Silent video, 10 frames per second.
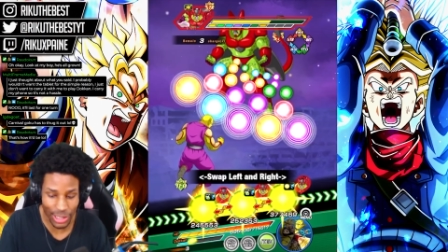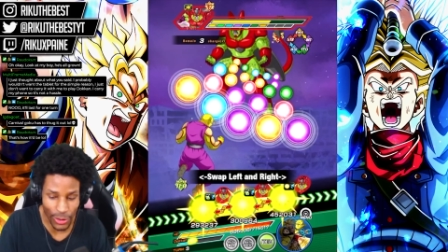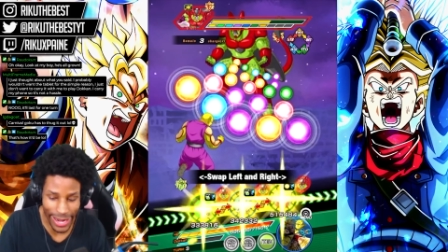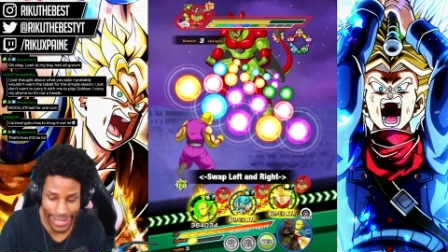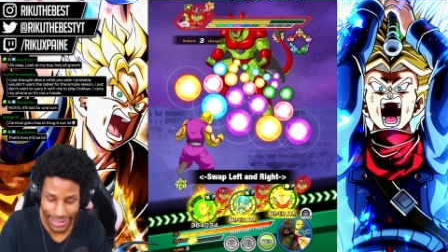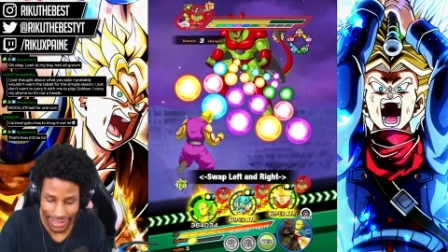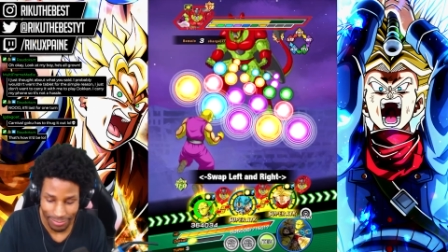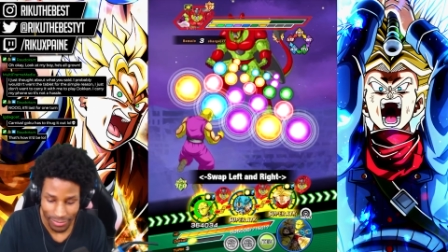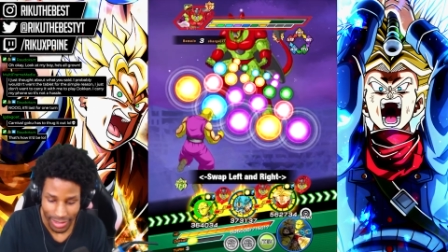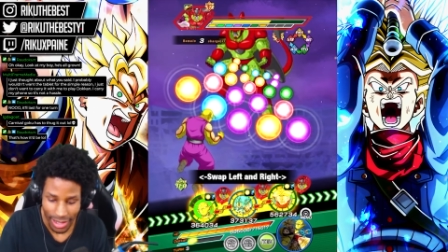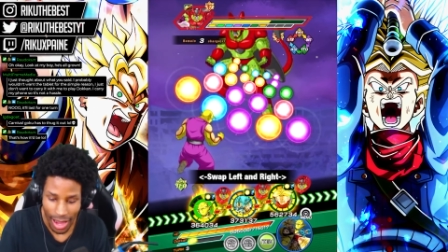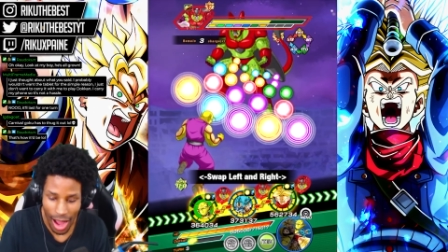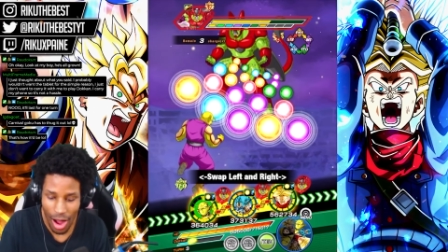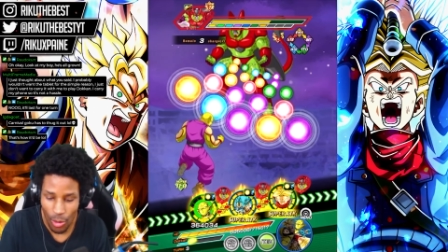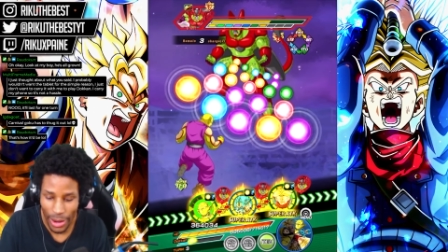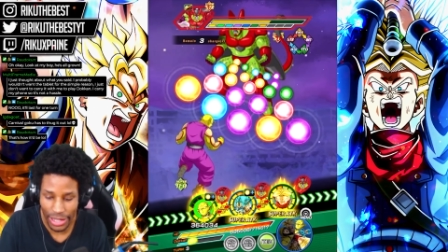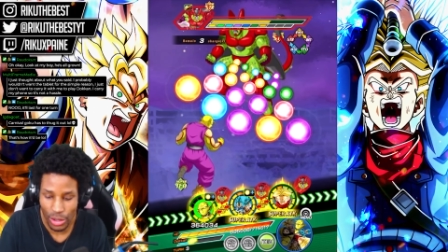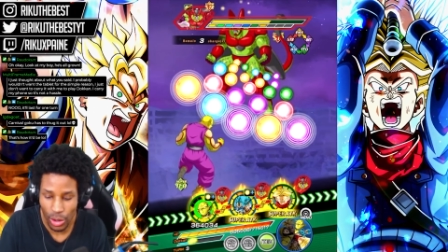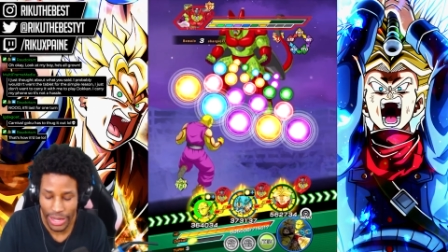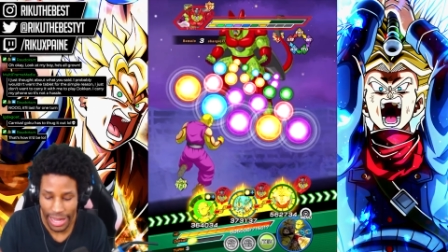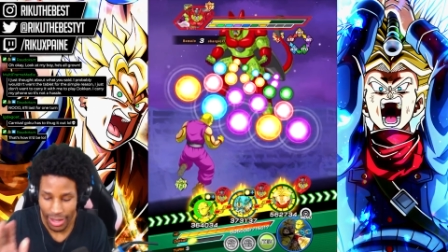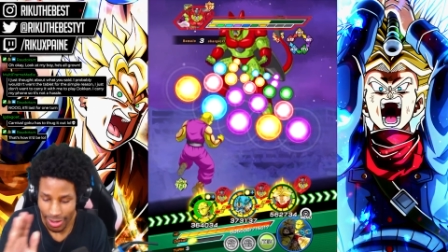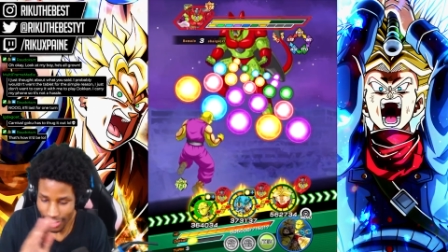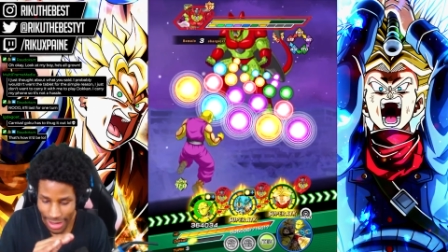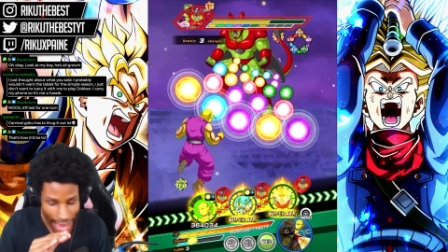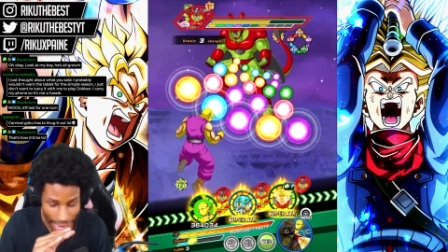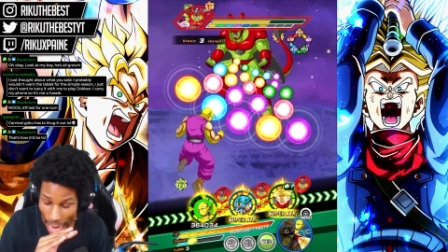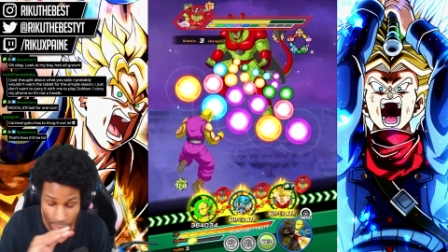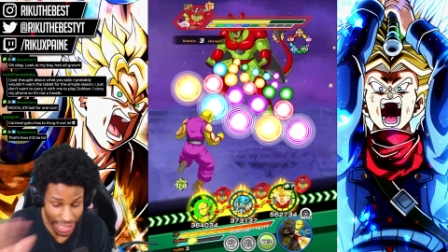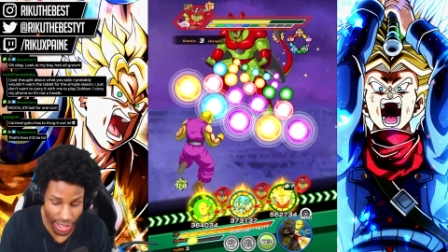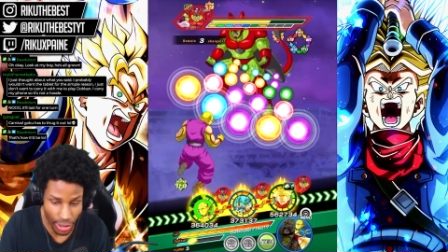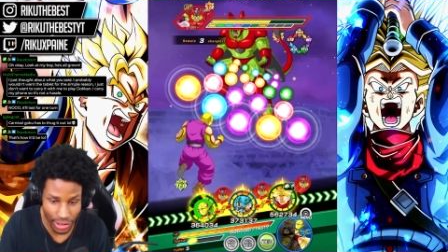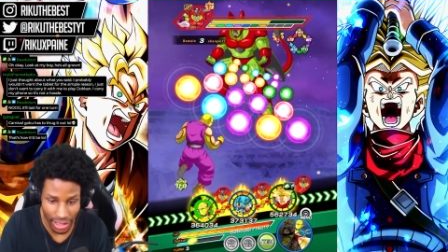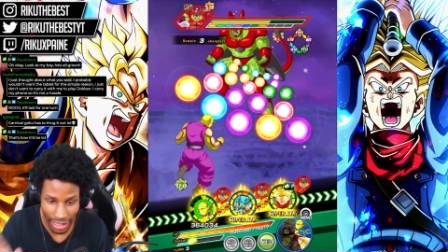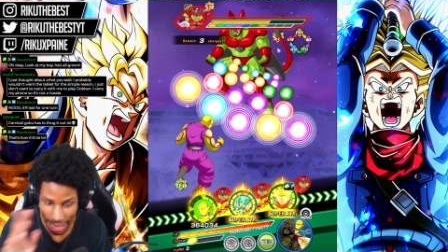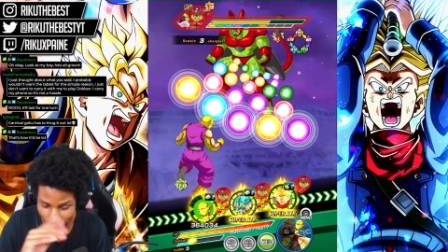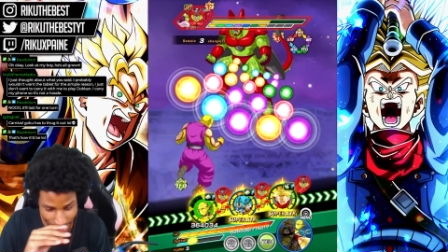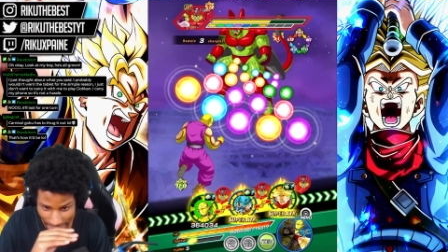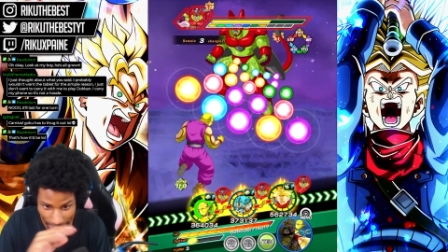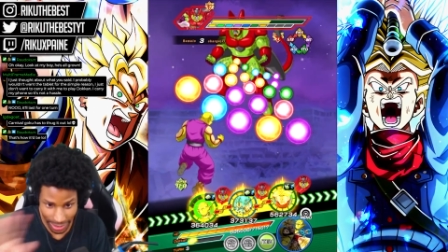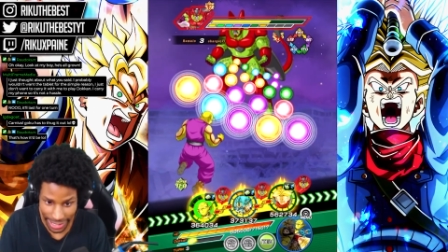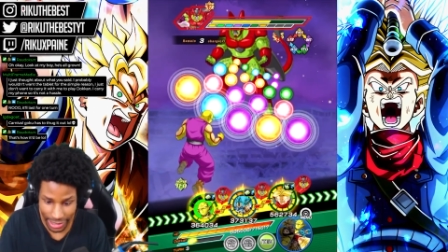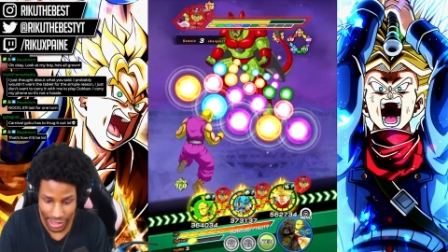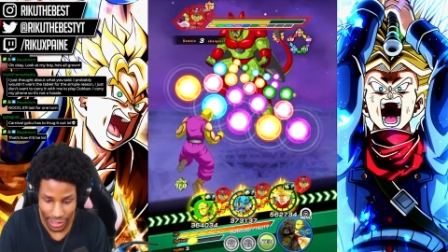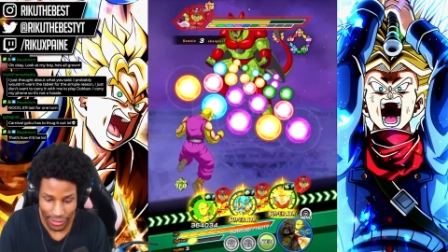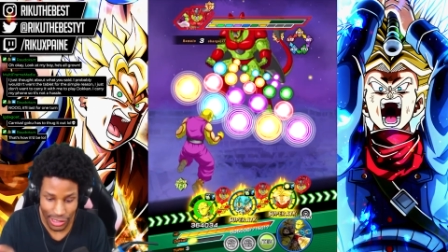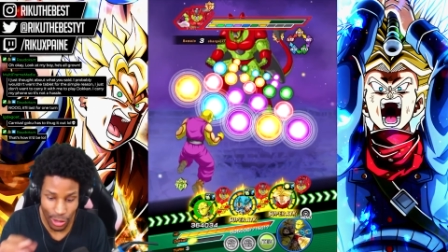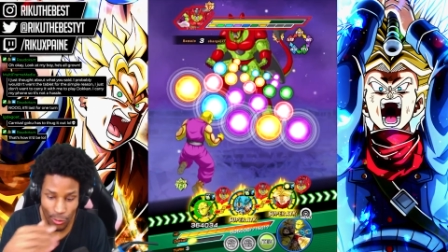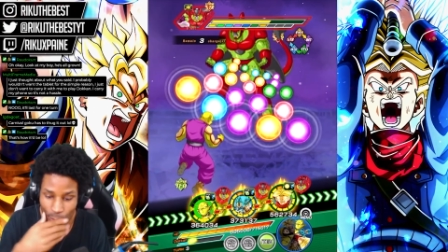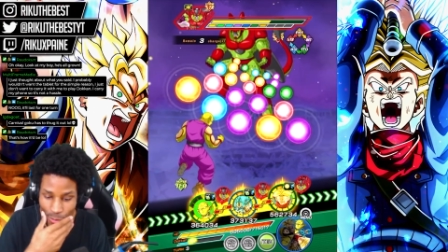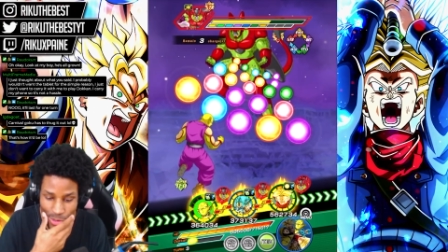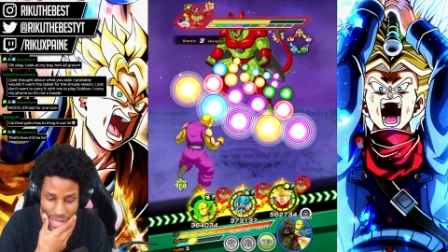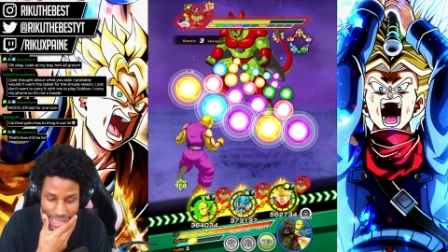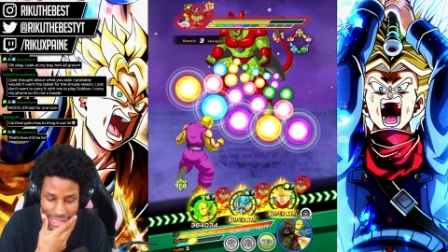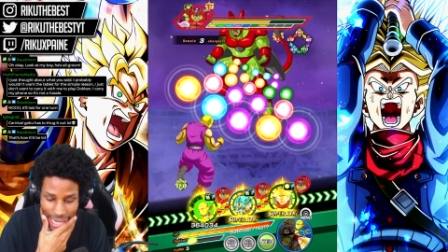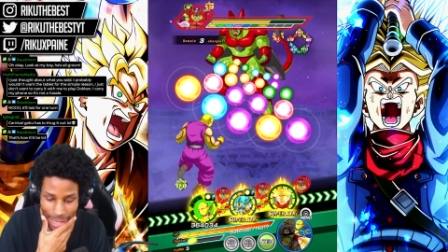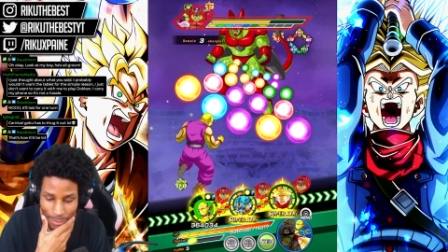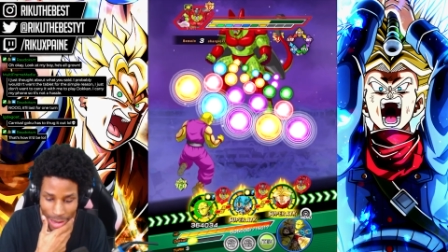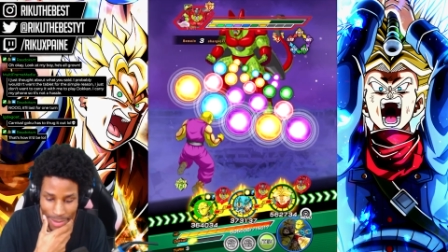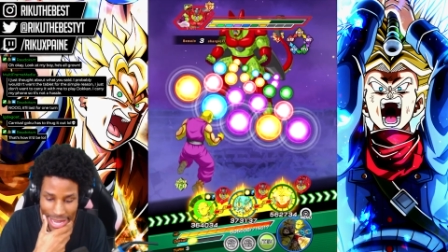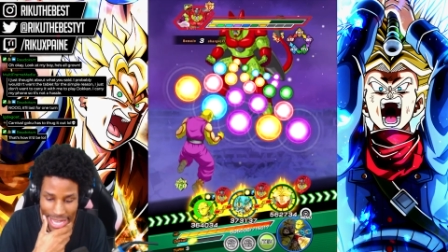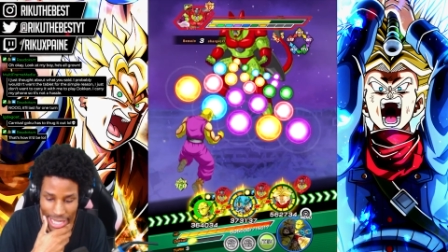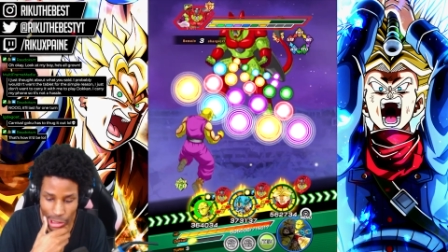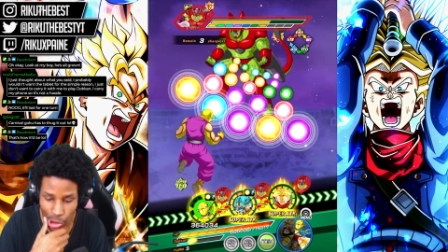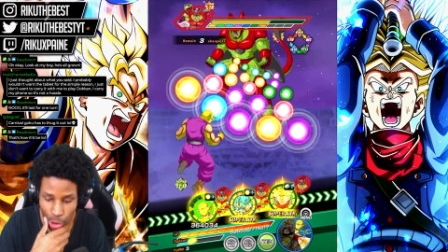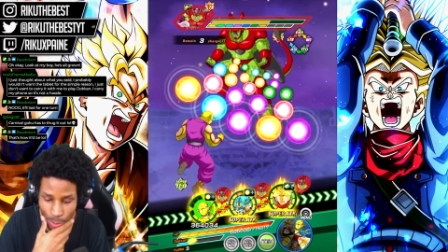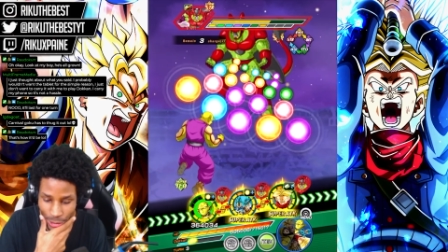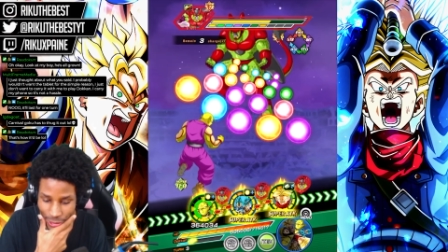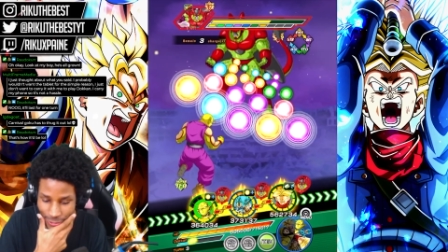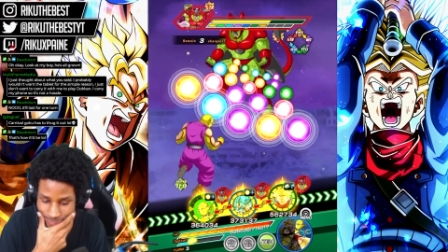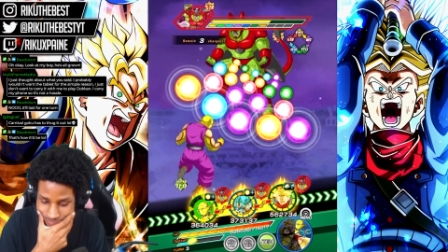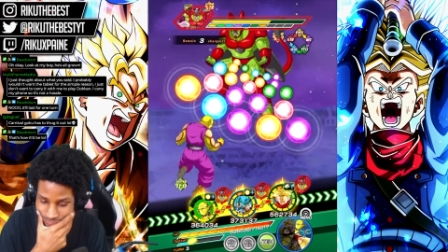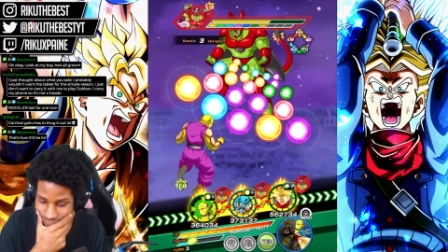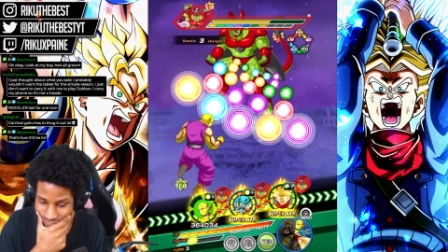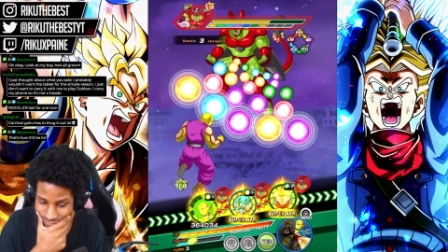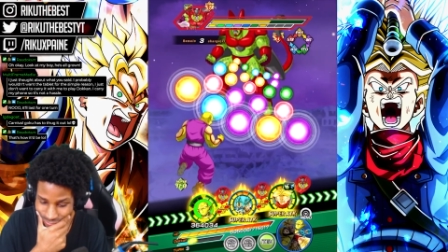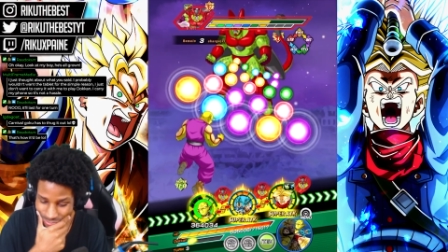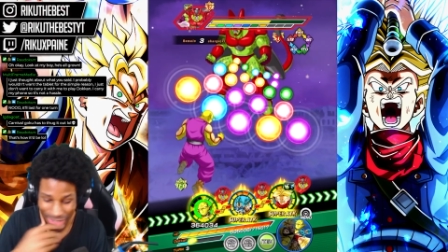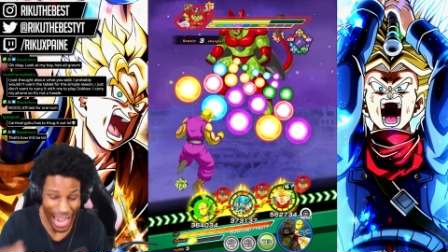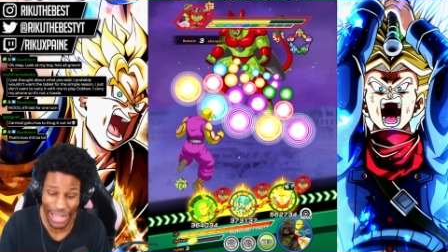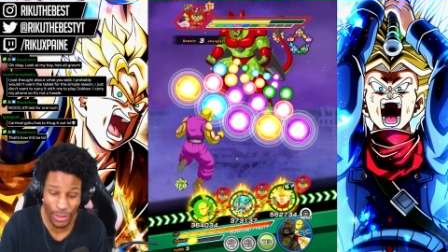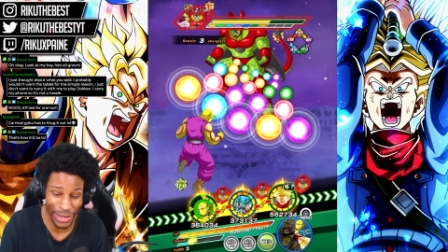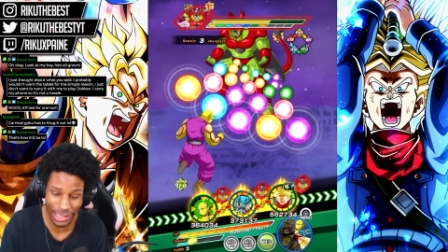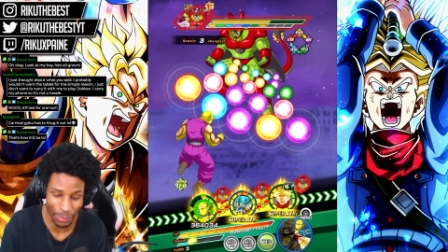crazy. Oh wait, no, okay. I'll take RG, I'll take STR. So this time, maybe he can super. Either way, it's